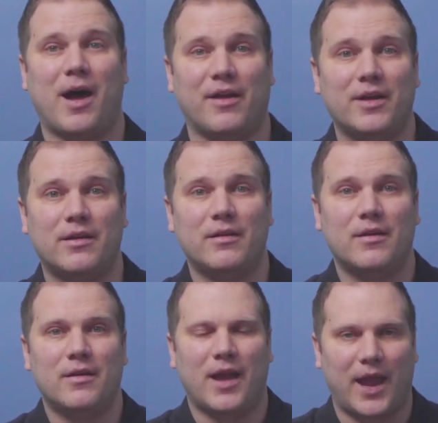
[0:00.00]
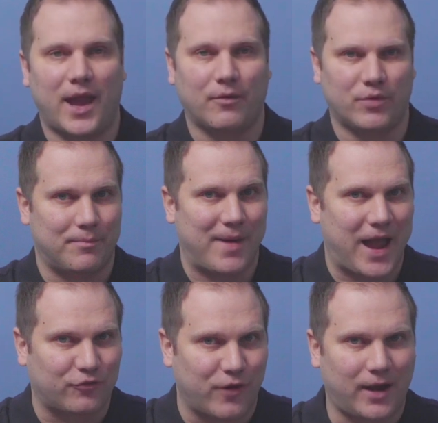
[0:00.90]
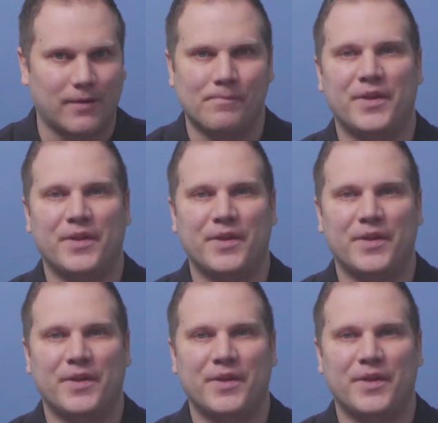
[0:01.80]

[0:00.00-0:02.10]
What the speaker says: out of it and we backtrack.